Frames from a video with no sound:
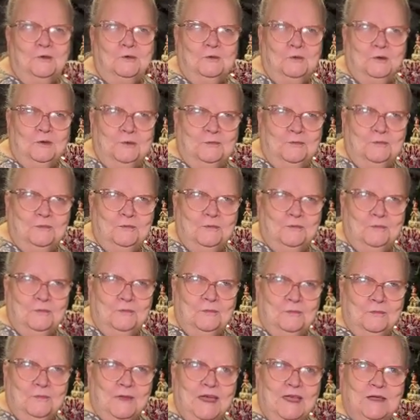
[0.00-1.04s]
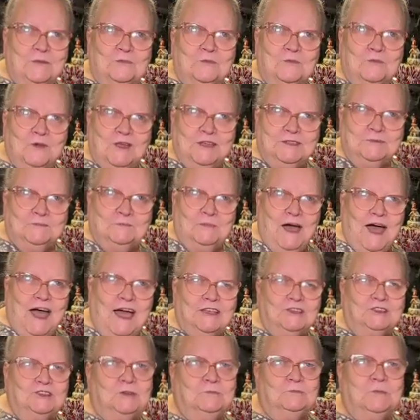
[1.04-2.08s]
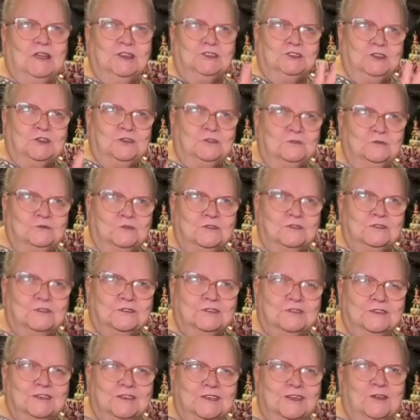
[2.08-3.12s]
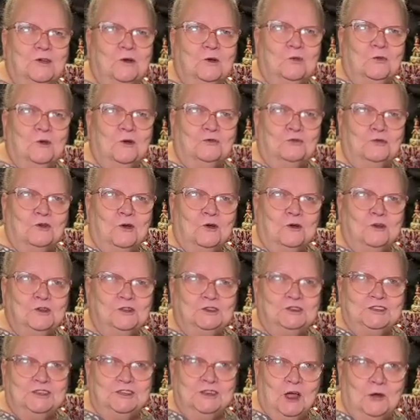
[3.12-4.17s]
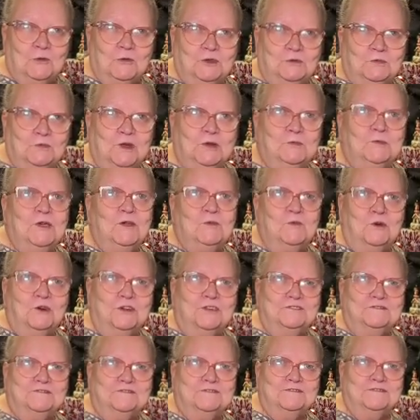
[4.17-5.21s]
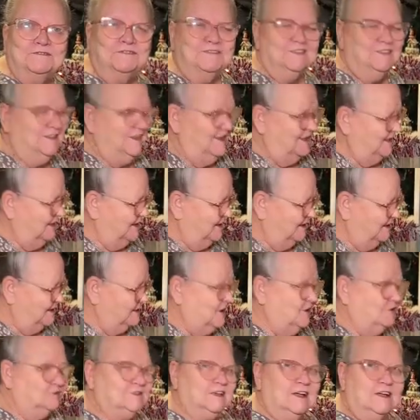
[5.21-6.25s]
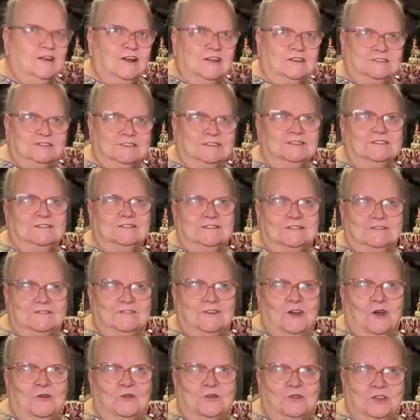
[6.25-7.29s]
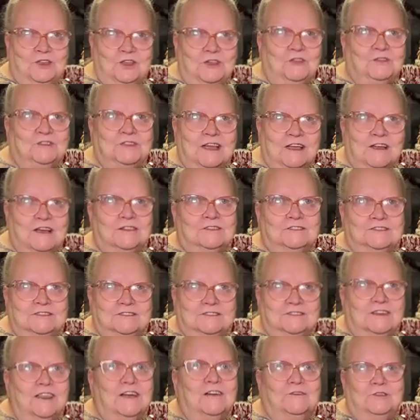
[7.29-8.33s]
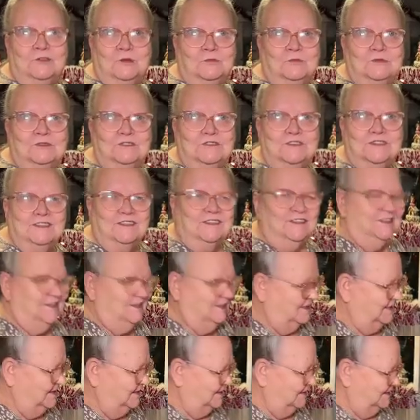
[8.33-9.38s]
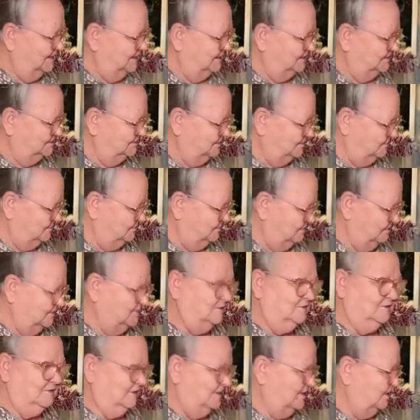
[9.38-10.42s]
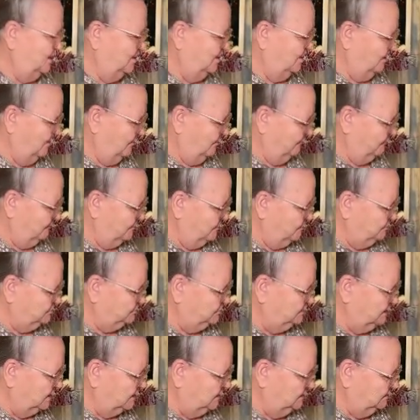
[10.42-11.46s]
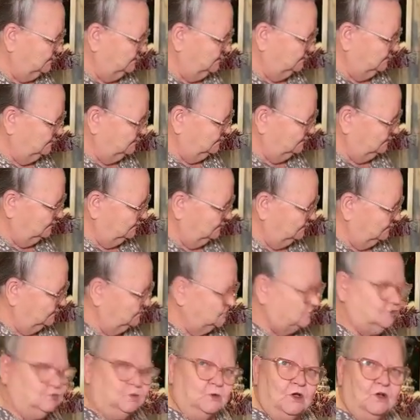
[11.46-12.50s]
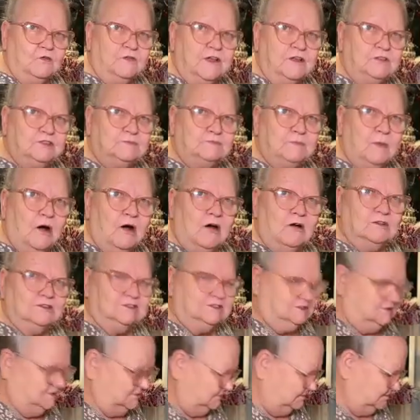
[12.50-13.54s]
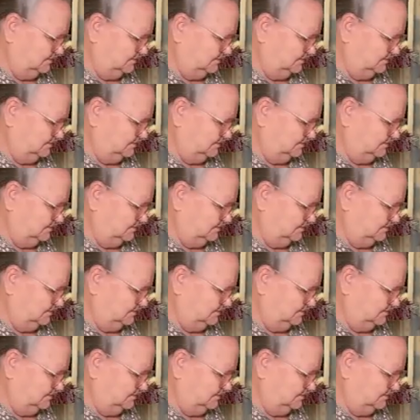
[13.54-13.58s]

would make raisin pies, she'd make 2. One for her, and she'd always bring me one. Because over the years, I got to loving them. So, first you got a 12-ounce box